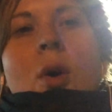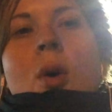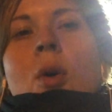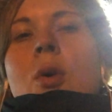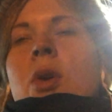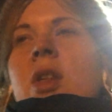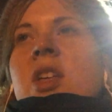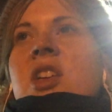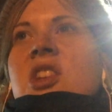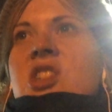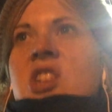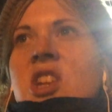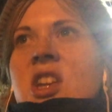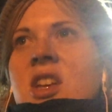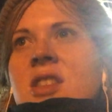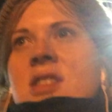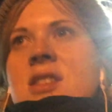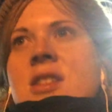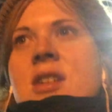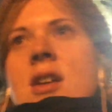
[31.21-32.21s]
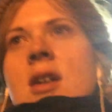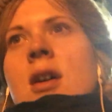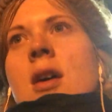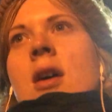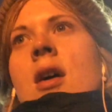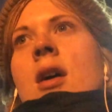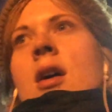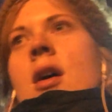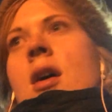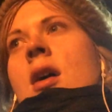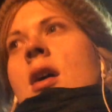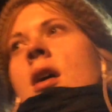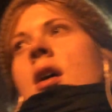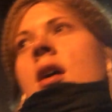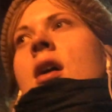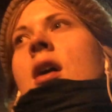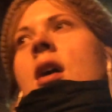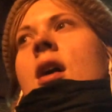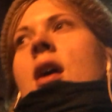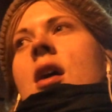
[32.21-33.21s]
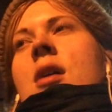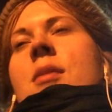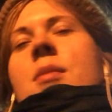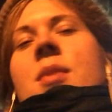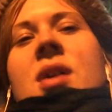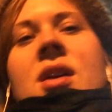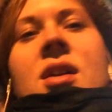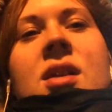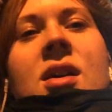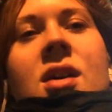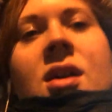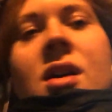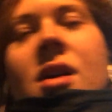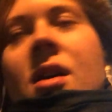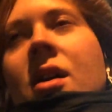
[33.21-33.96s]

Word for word: Holy shit. I mean,